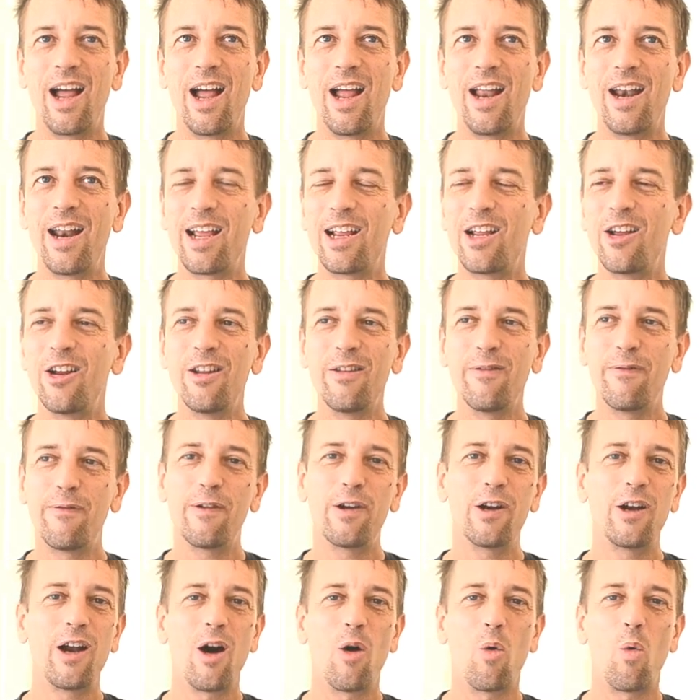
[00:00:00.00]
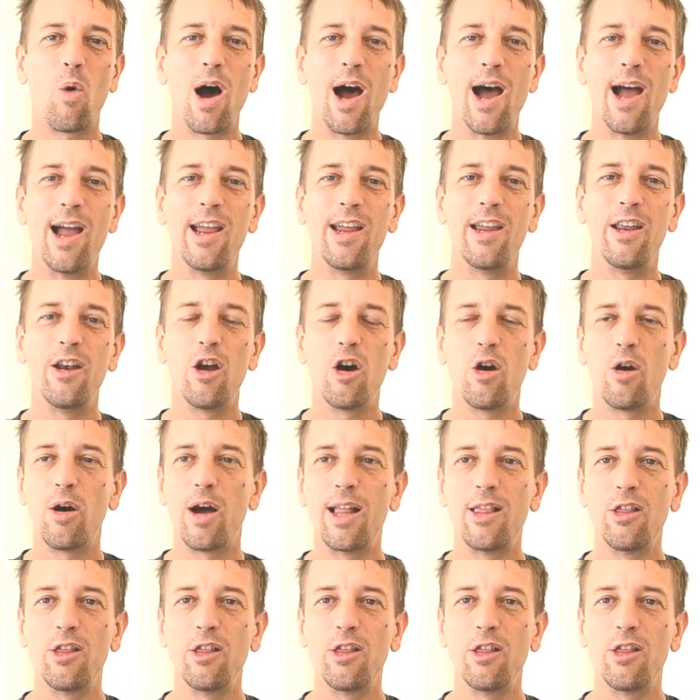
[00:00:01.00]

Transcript: And I couldn't figure out why, you know.